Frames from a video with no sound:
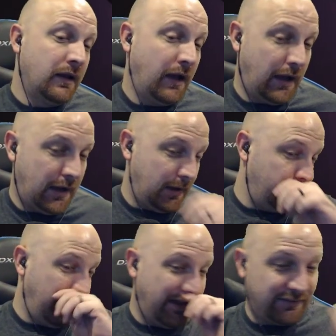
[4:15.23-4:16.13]

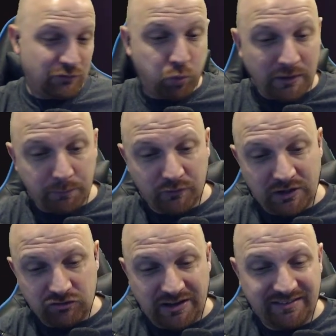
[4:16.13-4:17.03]
Has a
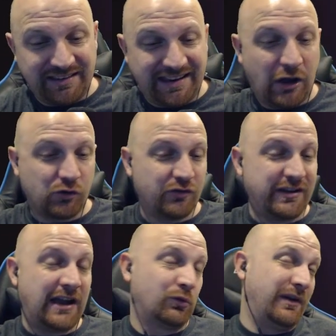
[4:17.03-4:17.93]
20% chance to
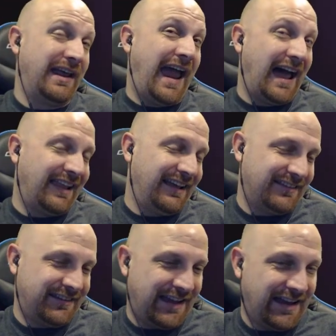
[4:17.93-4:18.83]
counterattack when an
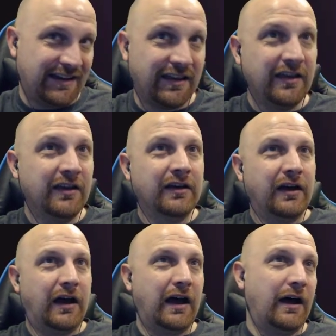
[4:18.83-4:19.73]
ally's attack.
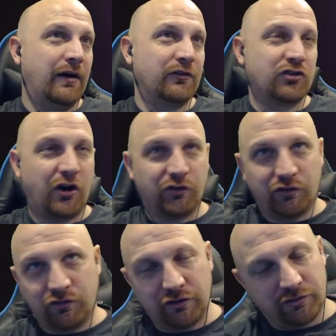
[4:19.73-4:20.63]
Charles
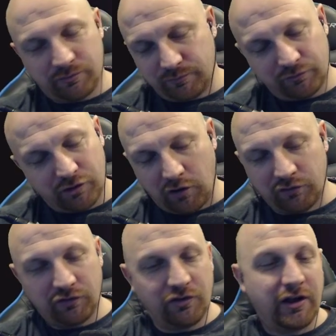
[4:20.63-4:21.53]

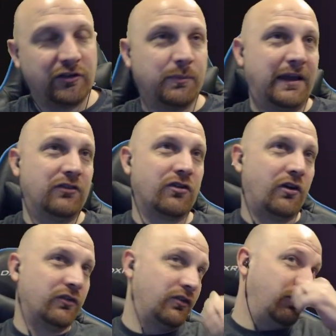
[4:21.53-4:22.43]
is nuts, man.
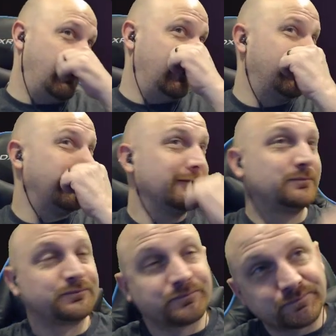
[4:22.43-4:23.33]
Charles is nuts.
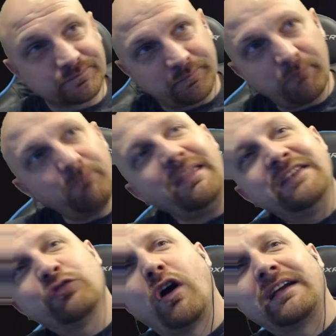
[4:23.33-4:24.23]

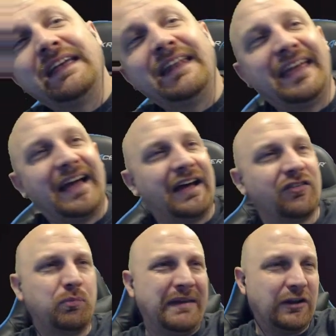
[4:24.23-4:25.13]
He's rocking a
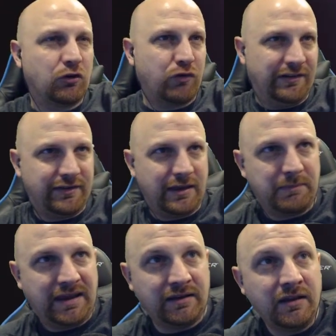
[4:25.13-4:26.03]
speed and crit set,
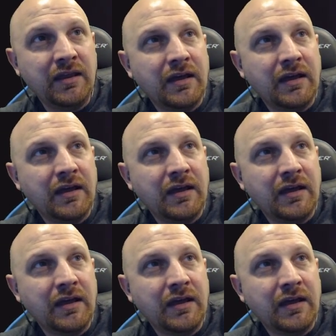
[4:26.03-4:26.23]
man.